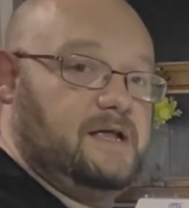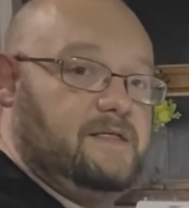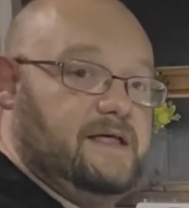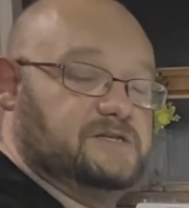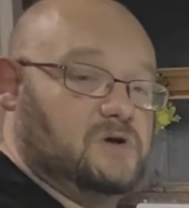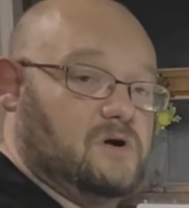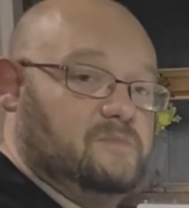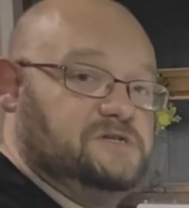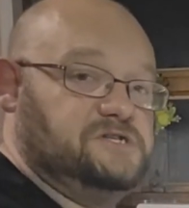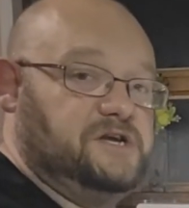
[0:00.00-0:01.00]
that is her
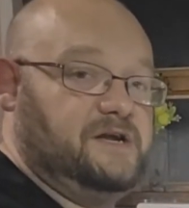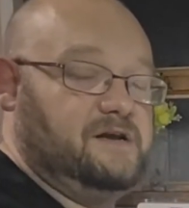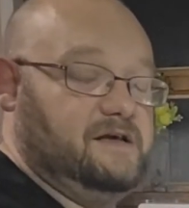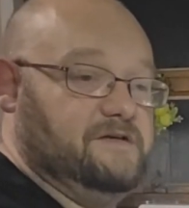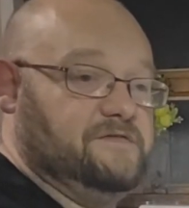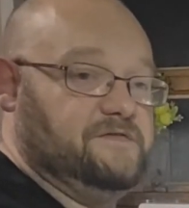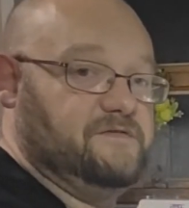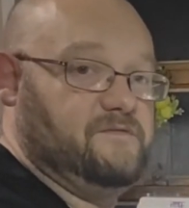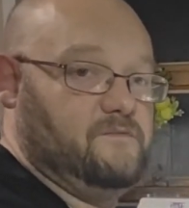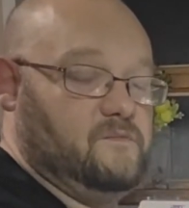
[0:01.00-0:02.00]
machine if
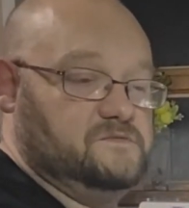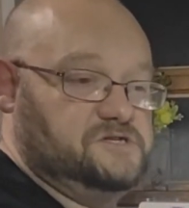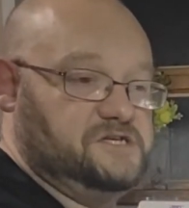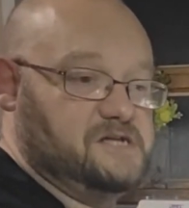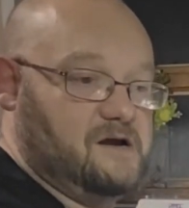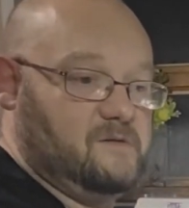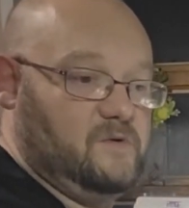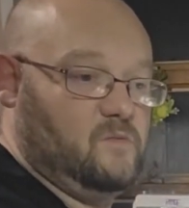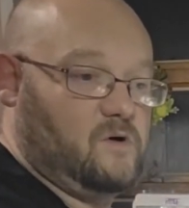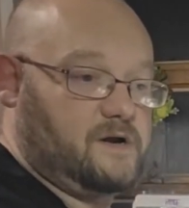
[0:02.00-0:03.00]
she's not going to be
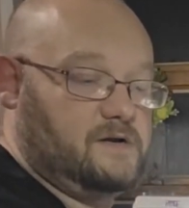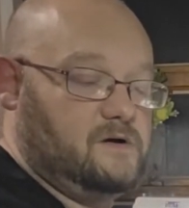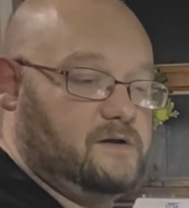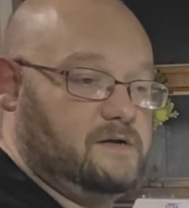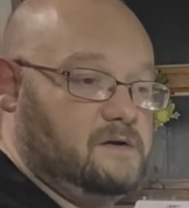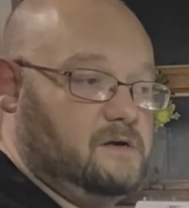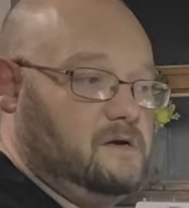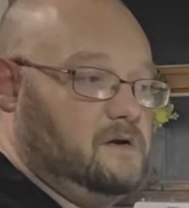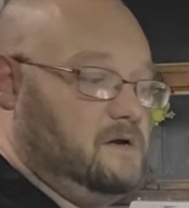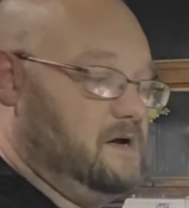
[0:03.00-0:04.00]
working on it.
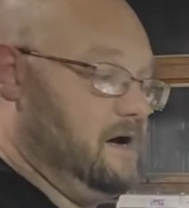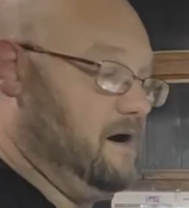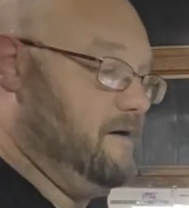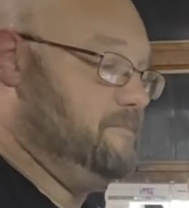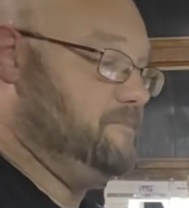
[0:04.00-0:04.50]
And